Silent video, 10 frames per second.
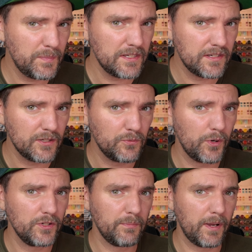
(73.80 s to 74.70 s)
pieces
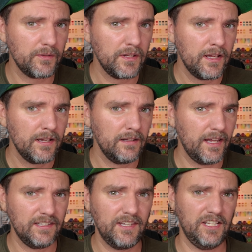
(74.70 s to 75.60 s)
weren't about
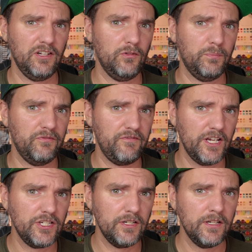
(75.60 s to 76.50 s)
like technical
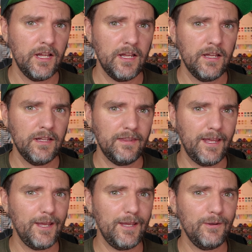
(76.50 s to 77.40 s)
perfection.
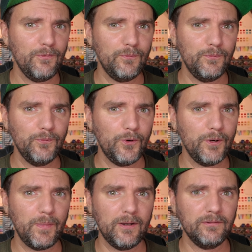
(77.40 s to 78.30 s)
They were
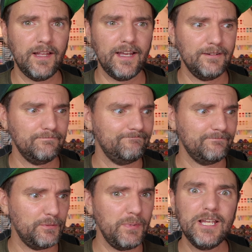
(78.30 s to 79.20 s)
about like
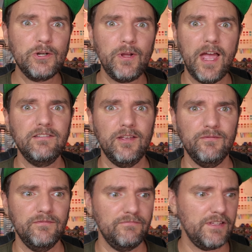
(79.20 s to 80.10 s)
being
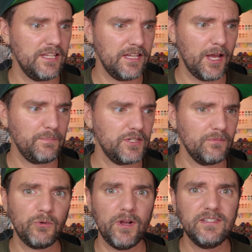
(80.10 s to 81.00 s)
creative, thinking up
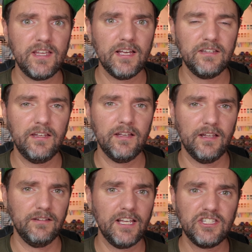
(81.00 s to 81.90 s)
some crazy idea
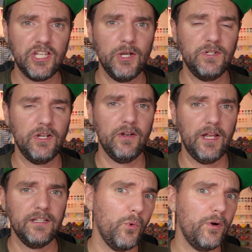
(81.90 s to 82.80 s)
and executing on
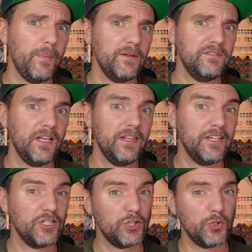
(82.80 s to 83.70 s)
it. More about
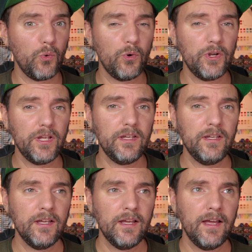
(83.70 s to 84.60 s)
telling a
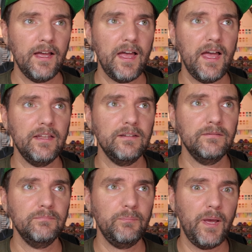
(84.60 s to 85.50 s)
story
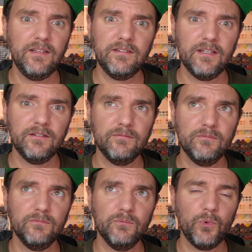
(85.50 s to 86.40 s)
and
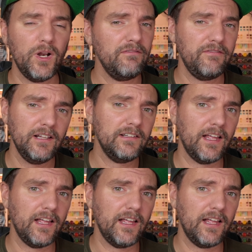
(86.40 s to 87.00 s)
painting what I felt